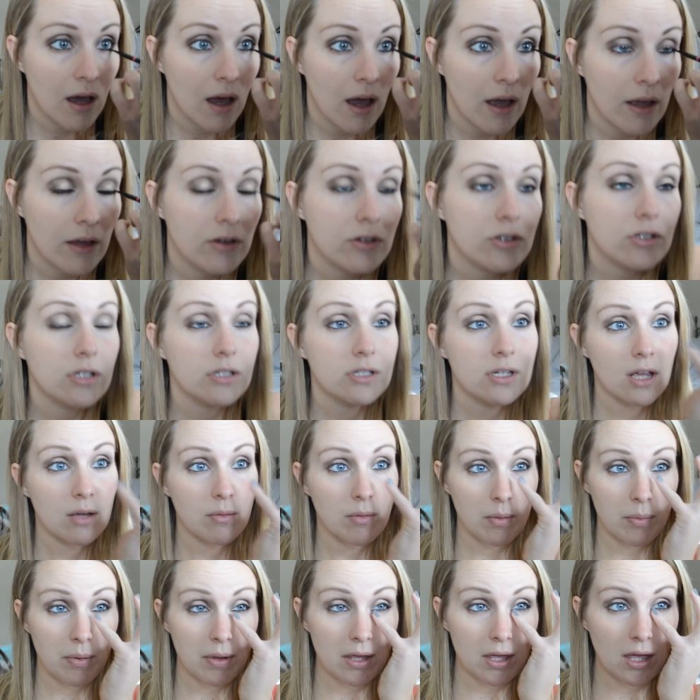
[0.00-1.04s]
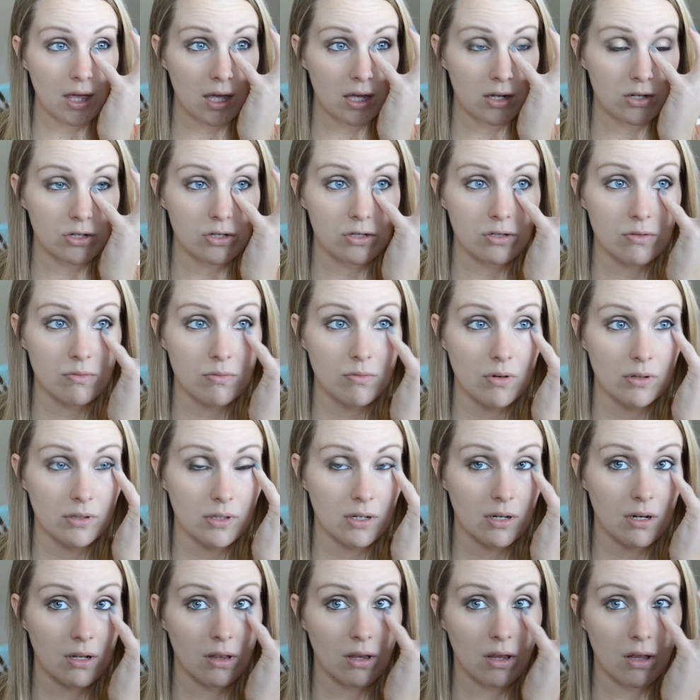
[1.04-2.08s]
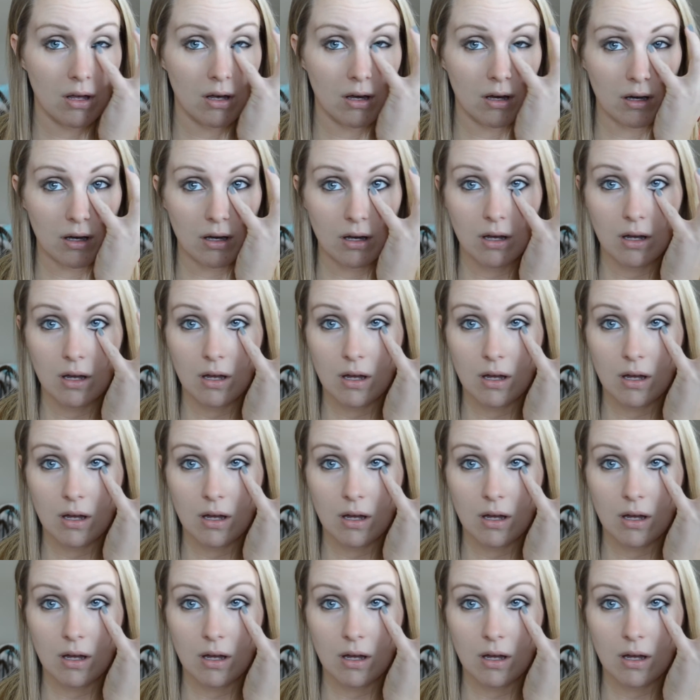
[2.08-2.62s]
I usually take my pinky and just run it along.